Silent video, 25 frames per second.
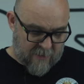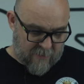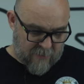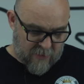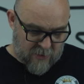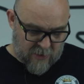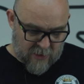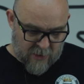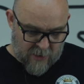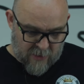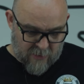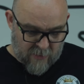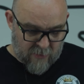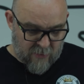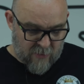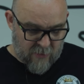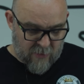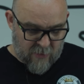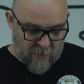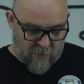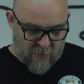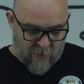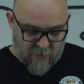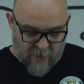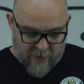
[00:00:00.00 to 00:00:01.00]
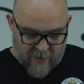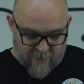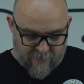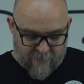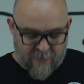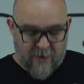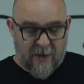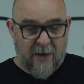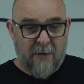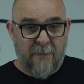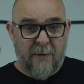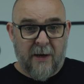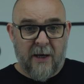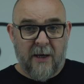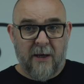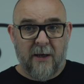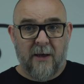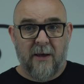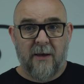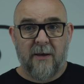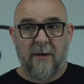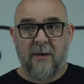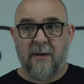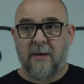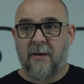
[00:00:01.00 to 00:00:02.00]
So great feedback.
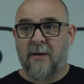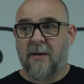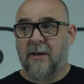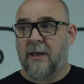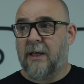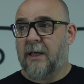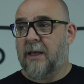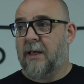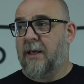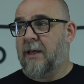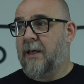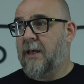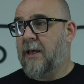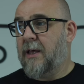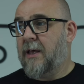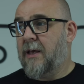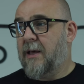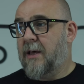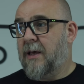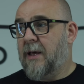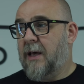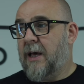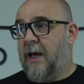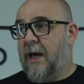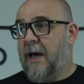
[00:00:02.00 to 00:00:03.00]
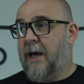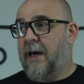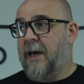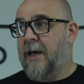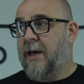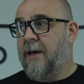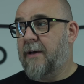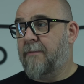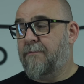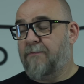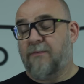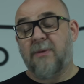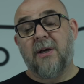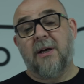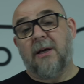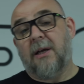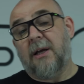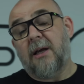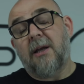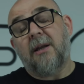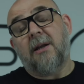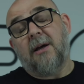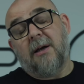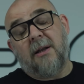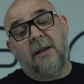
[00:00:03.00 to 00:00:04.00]

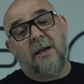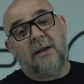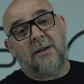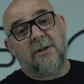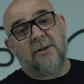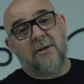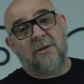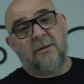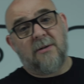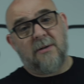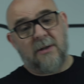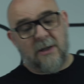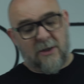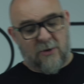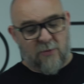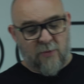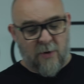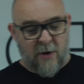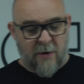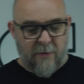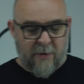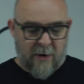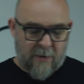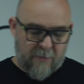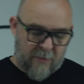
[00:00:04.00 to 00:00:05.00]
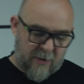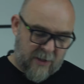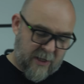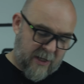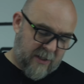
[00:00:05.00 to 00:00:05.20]
That's where we're at with the